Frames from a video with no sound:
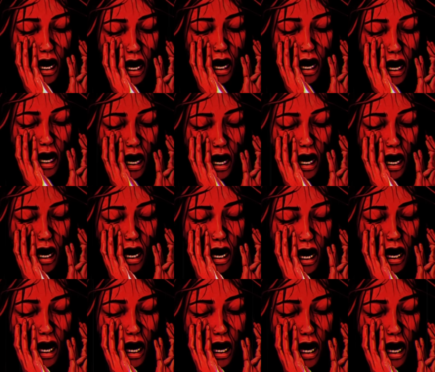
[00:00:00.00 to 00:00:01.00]
like a
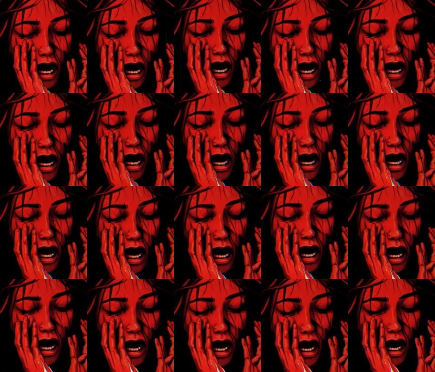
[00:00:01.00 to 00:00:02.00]
cobra as
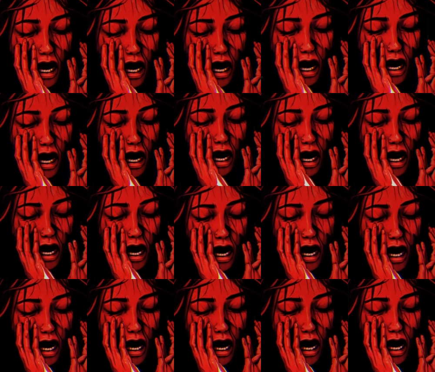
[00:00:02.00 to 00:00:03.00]
if it was staring at
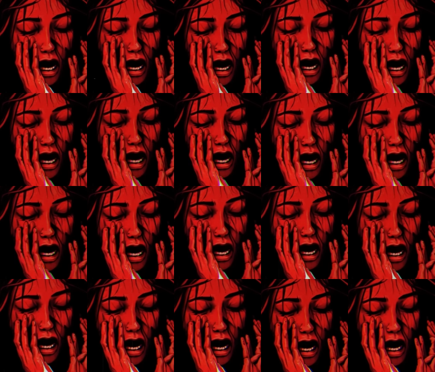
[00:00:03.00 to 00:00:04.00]
Serena.
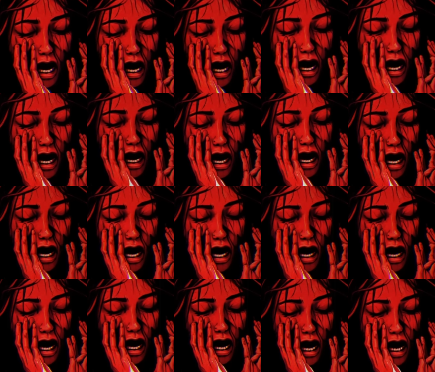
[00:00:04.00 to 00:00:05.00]

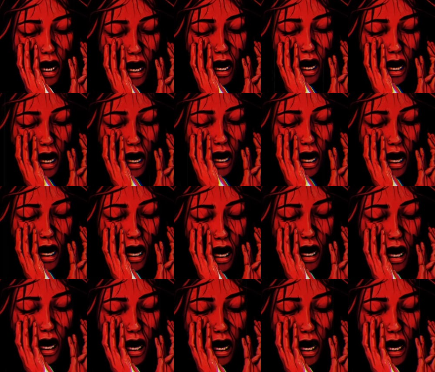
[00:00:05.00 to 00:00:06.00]
She froze.
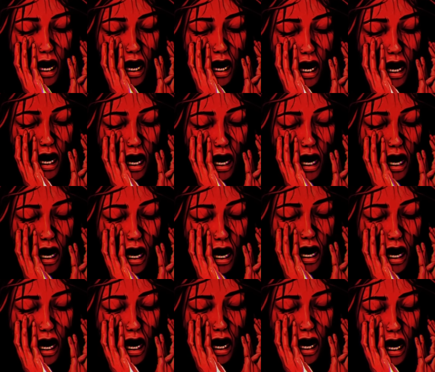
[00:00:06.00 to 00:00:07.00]

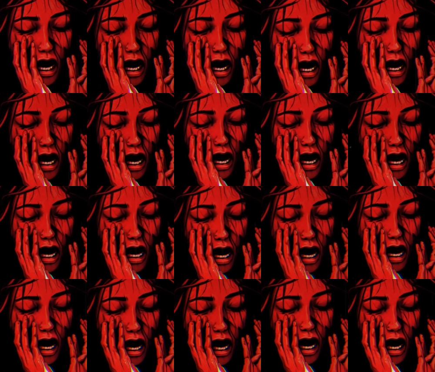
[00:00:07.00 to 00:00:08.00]
It swayed
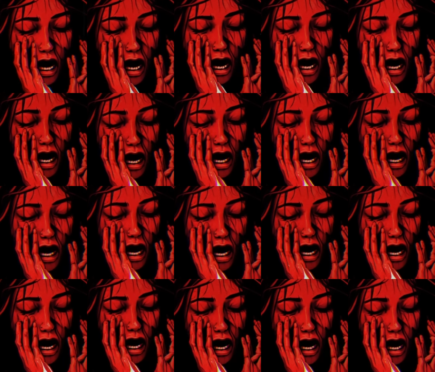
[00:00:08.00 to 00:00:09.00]
slowly
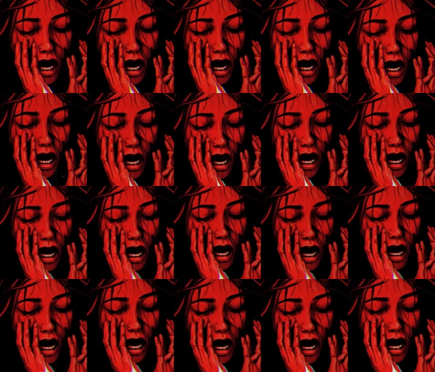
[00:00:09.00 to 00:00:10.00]
like the strange
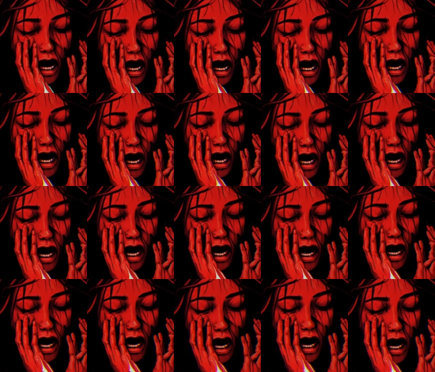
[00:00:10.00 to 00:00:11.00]
trees.
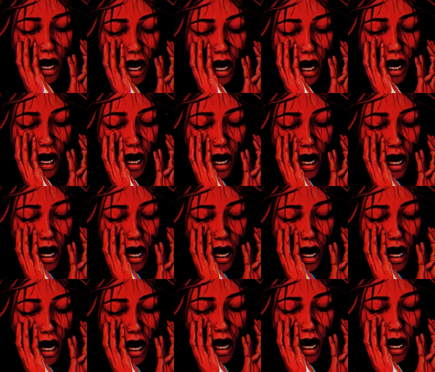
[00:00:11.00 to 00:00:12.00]
She
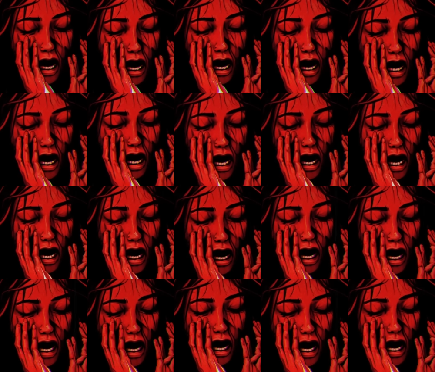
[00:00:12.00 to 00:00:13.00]
swallowed hard
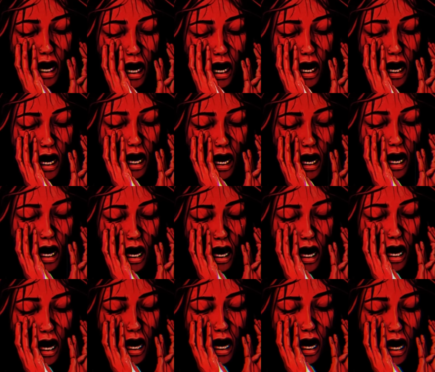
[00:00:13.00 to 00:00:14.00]
and took a
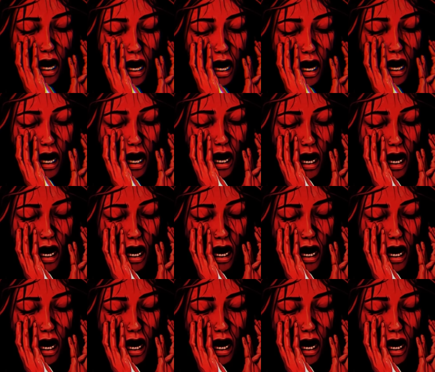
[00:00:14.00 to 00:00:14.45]
step back.